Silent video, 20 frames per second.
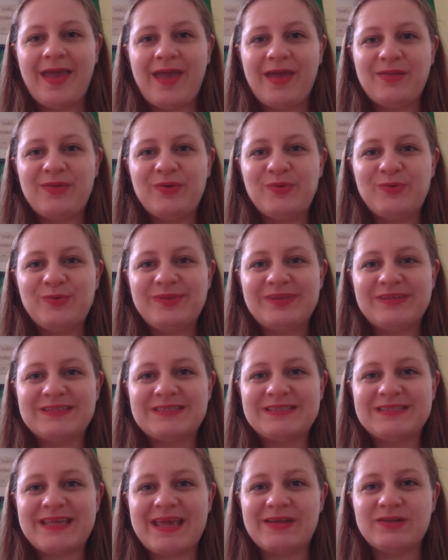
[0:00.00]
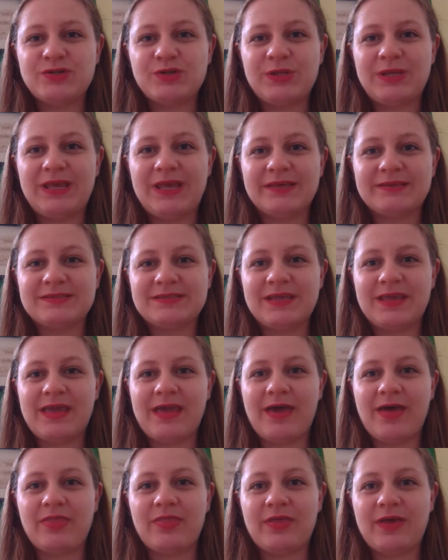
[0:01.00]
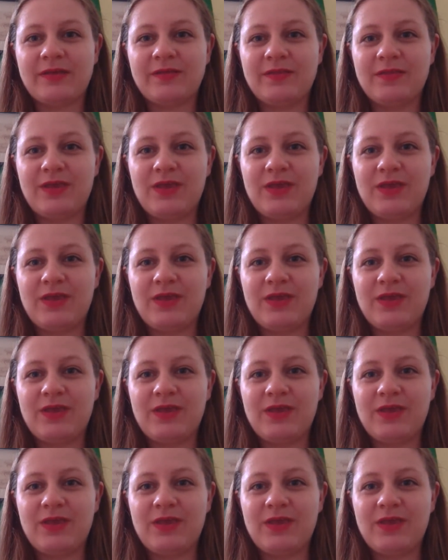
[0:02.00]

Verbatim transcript: Hello, this is Angelica Sagath at